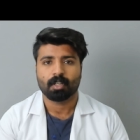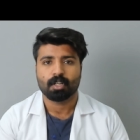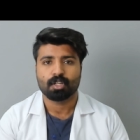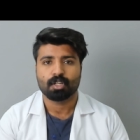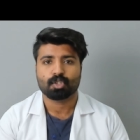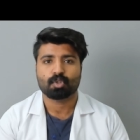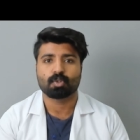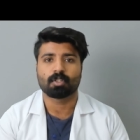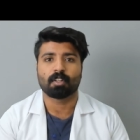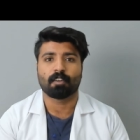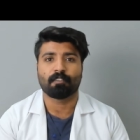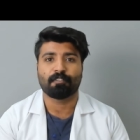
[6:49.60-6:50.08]

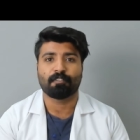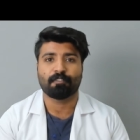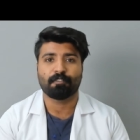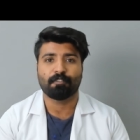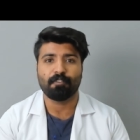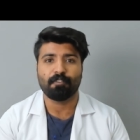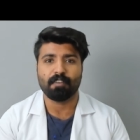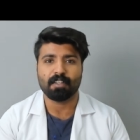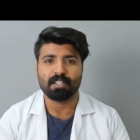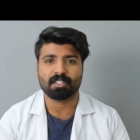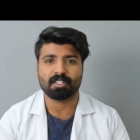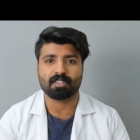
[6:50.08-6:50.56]
So the
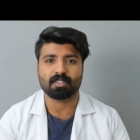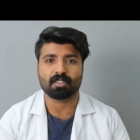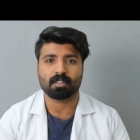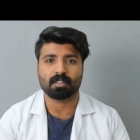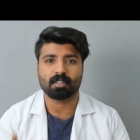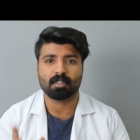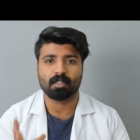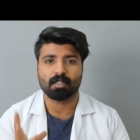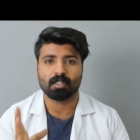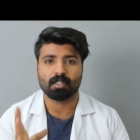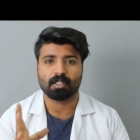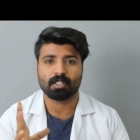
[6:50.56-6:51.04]
first
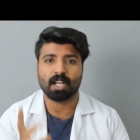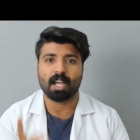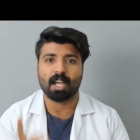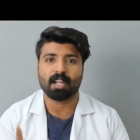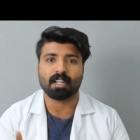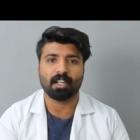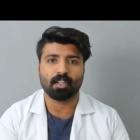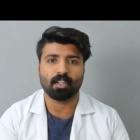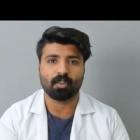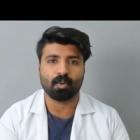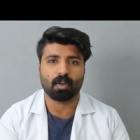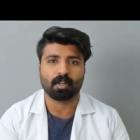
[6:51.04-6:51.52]

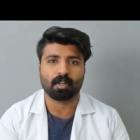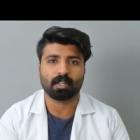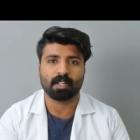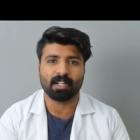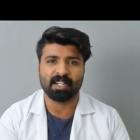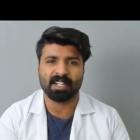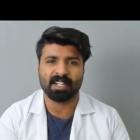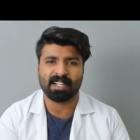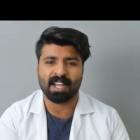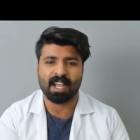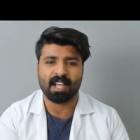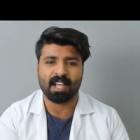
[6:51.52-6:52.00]
target organ
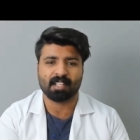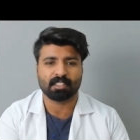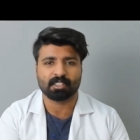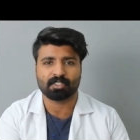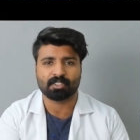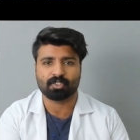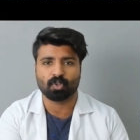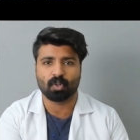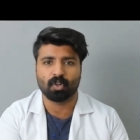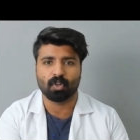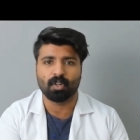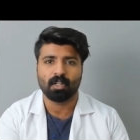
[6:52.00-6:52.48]
it has
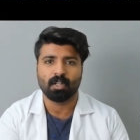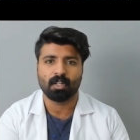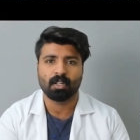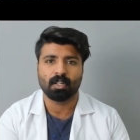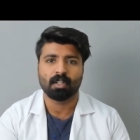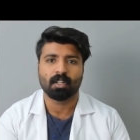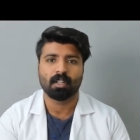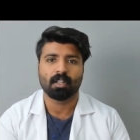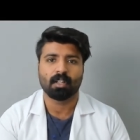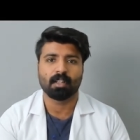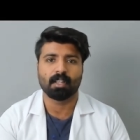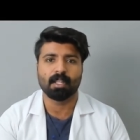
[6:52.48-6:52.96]
is your
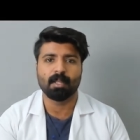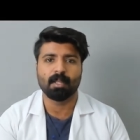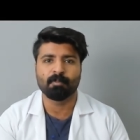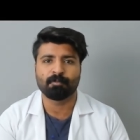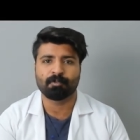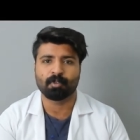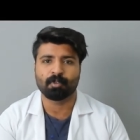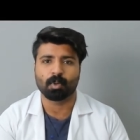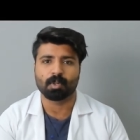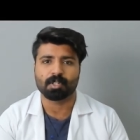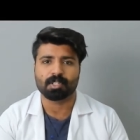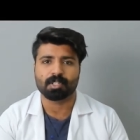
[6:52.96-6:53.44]

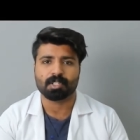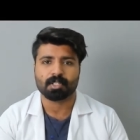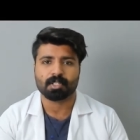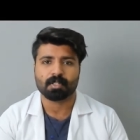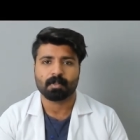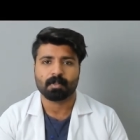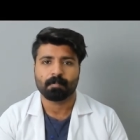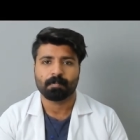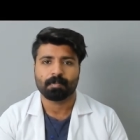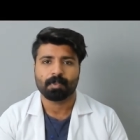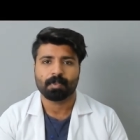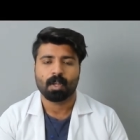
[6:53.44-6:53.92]
lymph nodes.
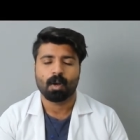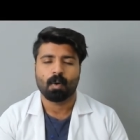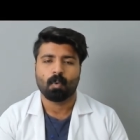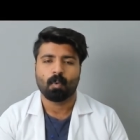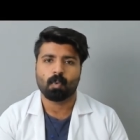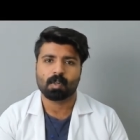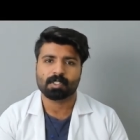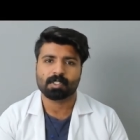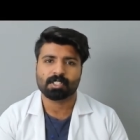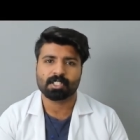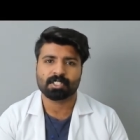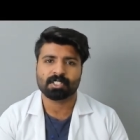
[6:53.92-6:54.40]

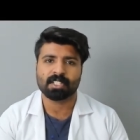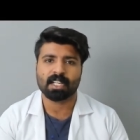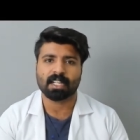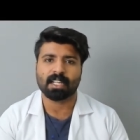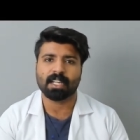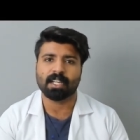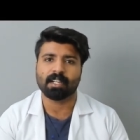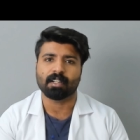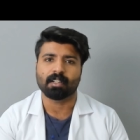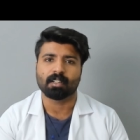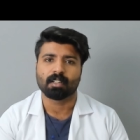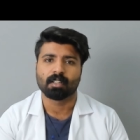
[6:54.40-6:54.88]
What's the
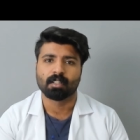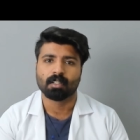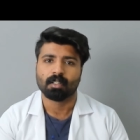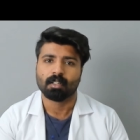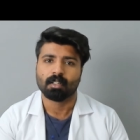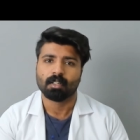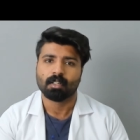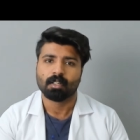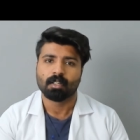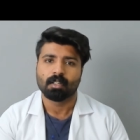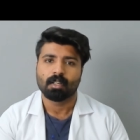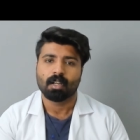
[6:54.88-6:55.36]
second?
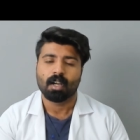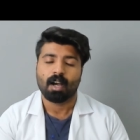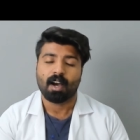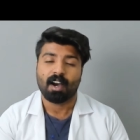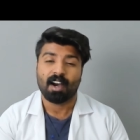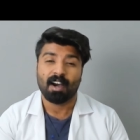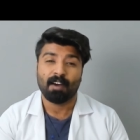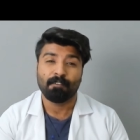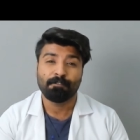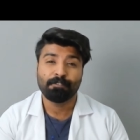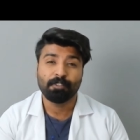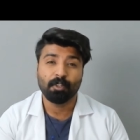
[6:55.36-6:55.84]

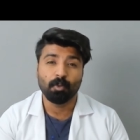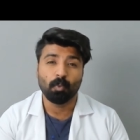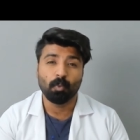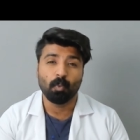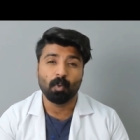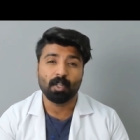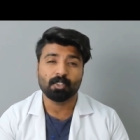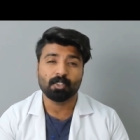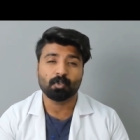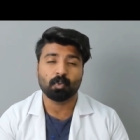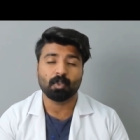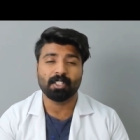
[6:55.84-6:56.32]

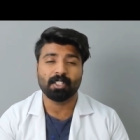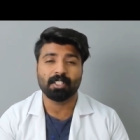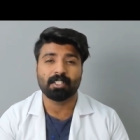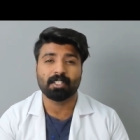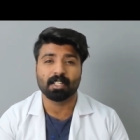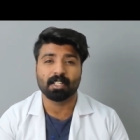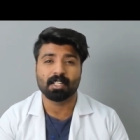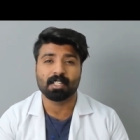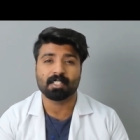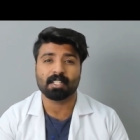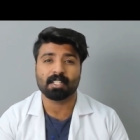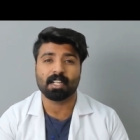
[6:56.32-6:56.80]
Afterwards, what it
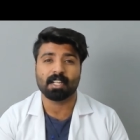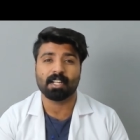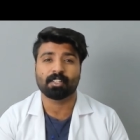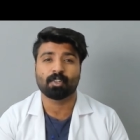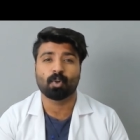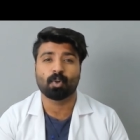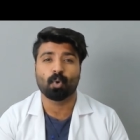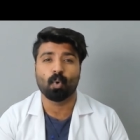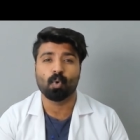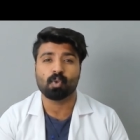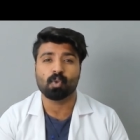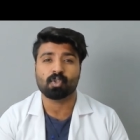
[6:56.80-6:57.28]
does, it
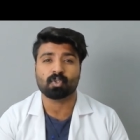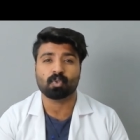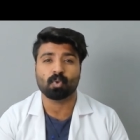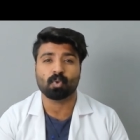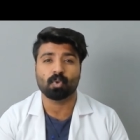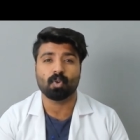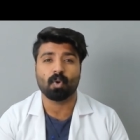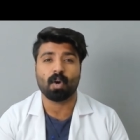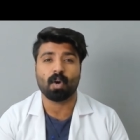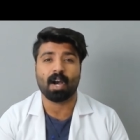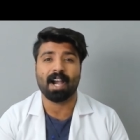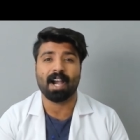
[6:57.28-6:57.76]
goes through
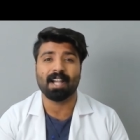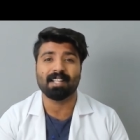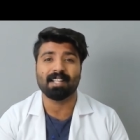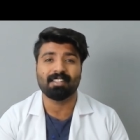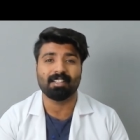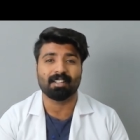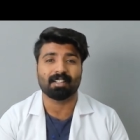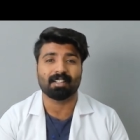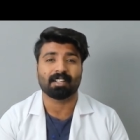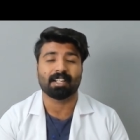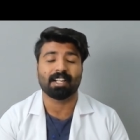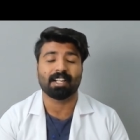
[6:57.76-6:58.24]
your
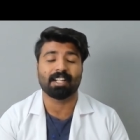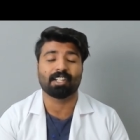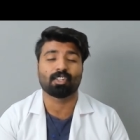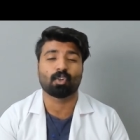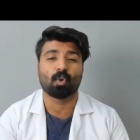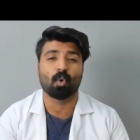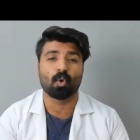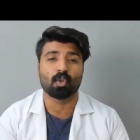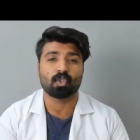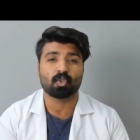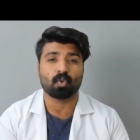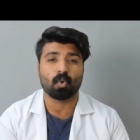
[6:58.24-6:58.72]
either it
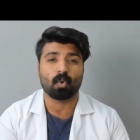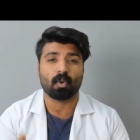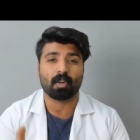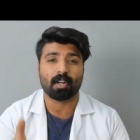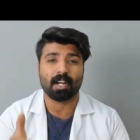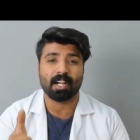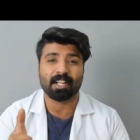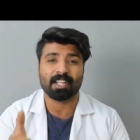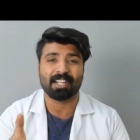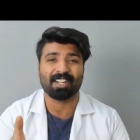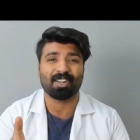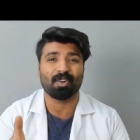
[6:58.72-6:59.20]
goes to your
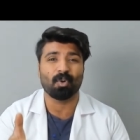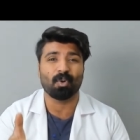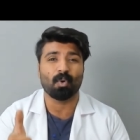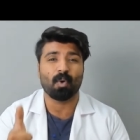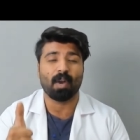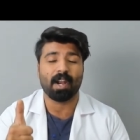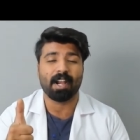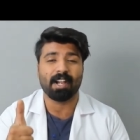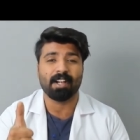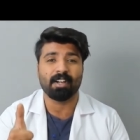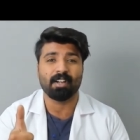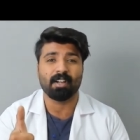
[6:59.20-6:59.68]

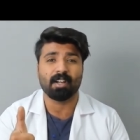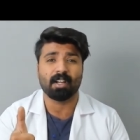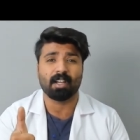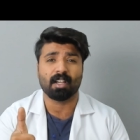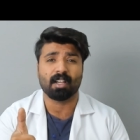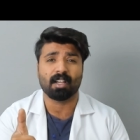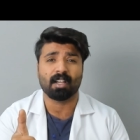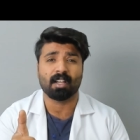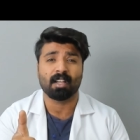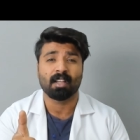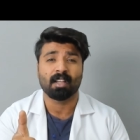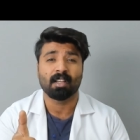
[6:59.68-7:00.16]
reticular and
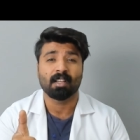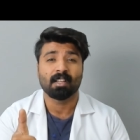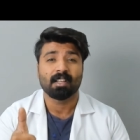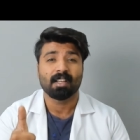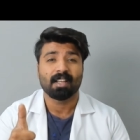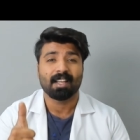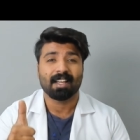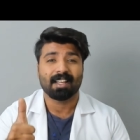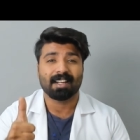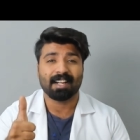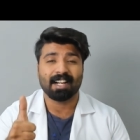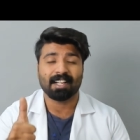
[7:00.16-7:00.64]
uh,
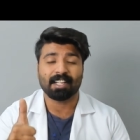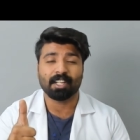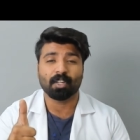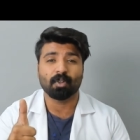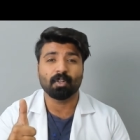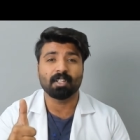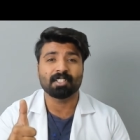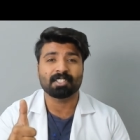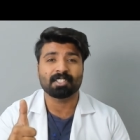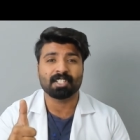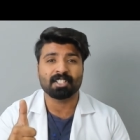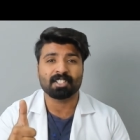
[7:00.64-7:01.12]

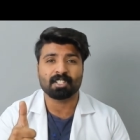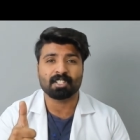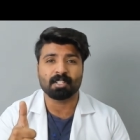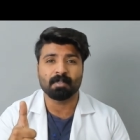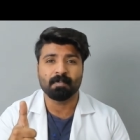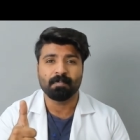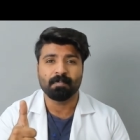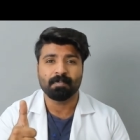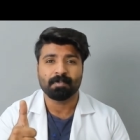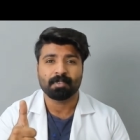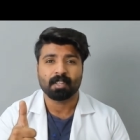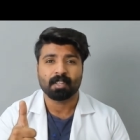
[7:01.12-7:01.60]
reticular
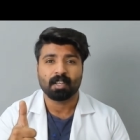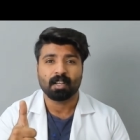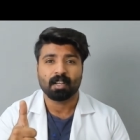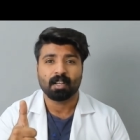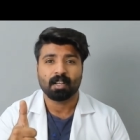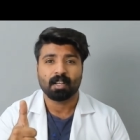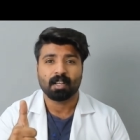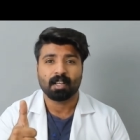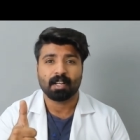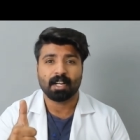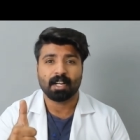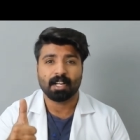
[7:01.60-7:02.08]
system,
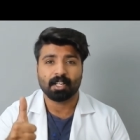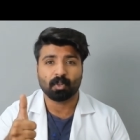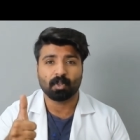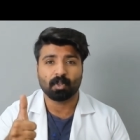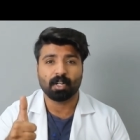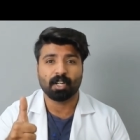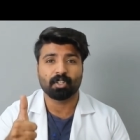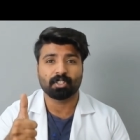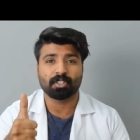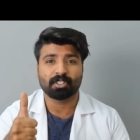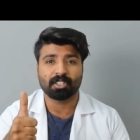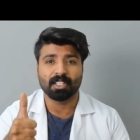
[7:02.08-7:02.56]

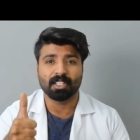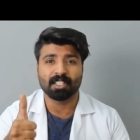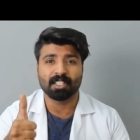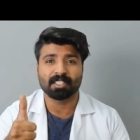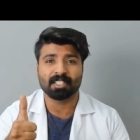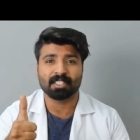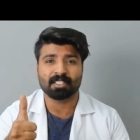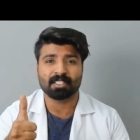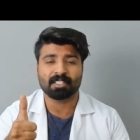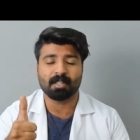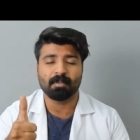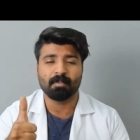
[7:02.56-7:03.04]
reticular endothelial
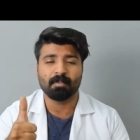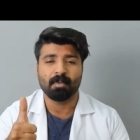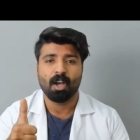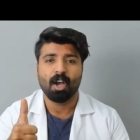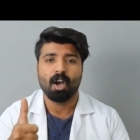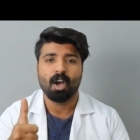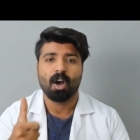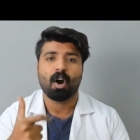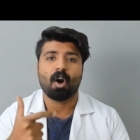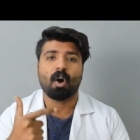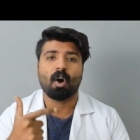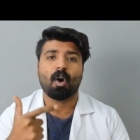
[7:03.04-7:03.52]
system,
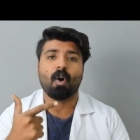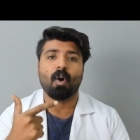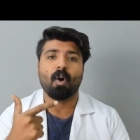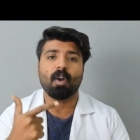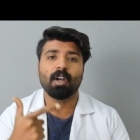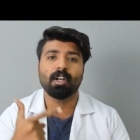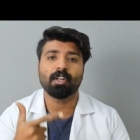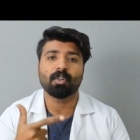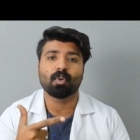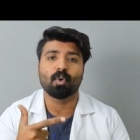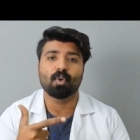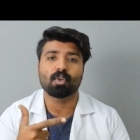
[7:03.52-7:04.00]

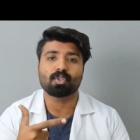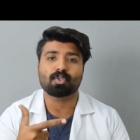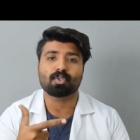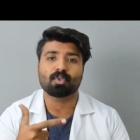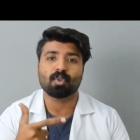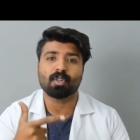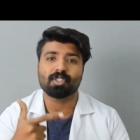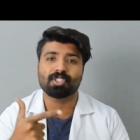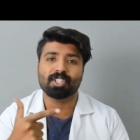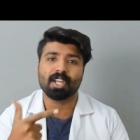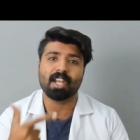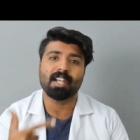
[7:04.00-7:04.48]
or it goes to
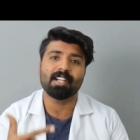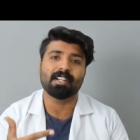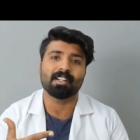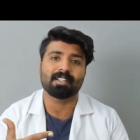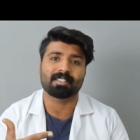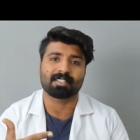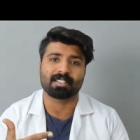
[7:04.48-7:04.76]
your genital